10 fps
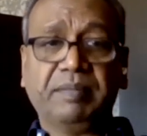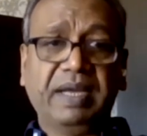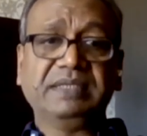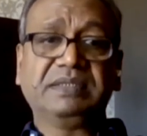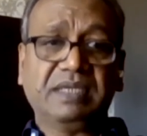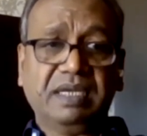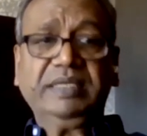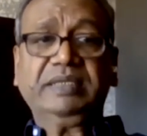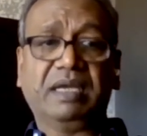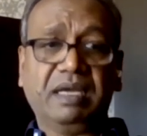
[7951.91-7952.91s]
my
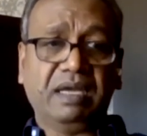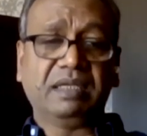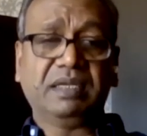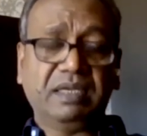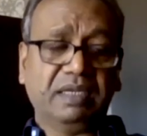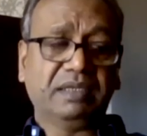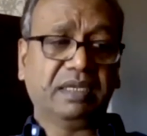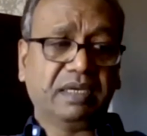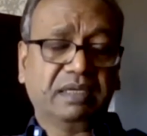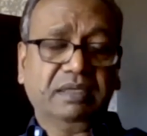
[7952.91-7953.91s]
son, other,
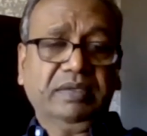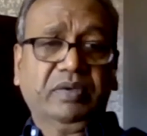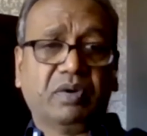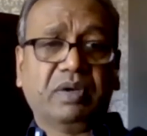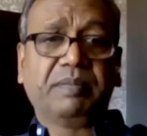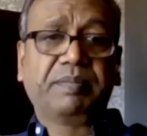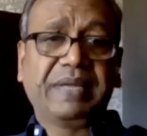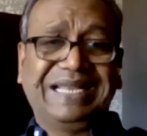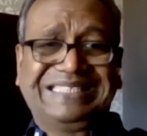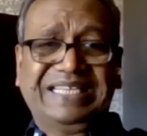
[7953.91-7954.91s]
other grown
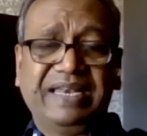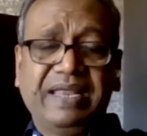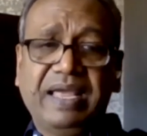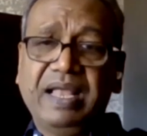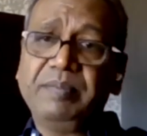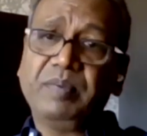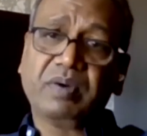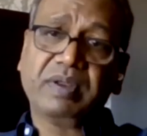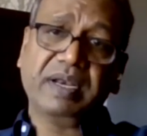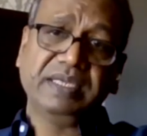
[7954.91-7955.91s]
up kids can help
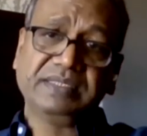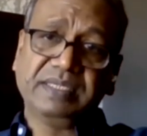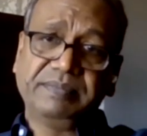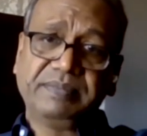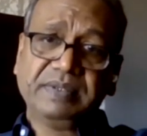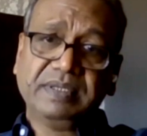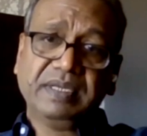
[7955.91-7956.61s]
organize them.